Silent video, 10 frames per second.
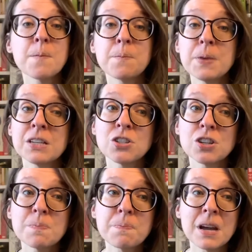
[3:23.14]

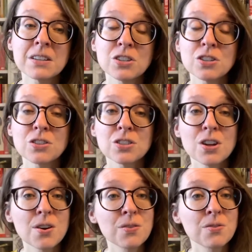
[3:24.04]
pitter patter
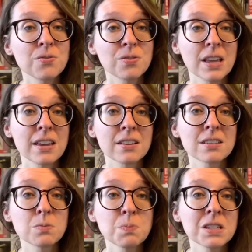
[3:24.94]

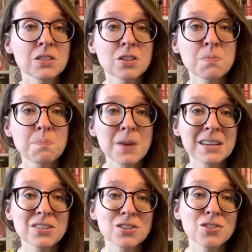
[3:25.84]
snowflakes, pitter
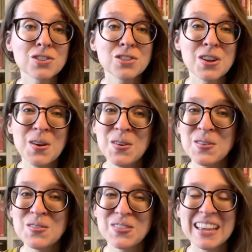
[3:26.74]
patter
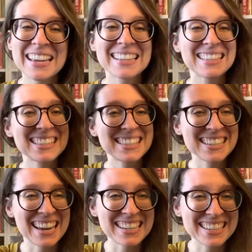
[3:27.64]
snowflakes,
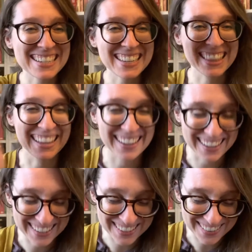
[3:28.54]
touch
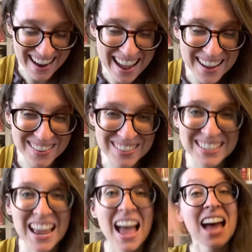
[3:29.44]
the
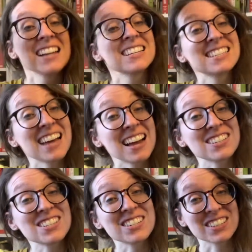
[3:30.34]
ground.
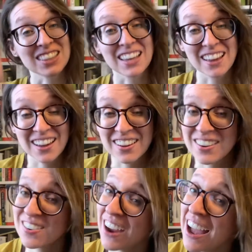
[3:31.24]
Touch the
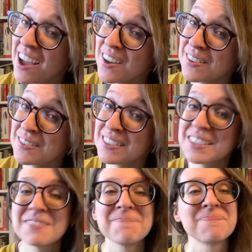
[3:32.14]

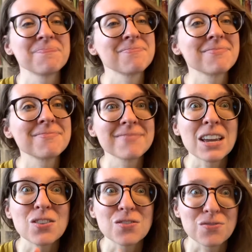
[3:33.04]
ground.
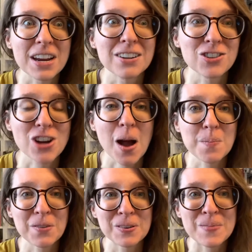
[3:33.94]
Great
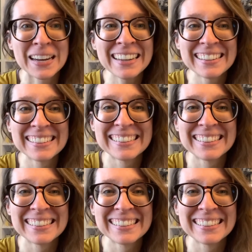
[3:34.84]
job, everybody.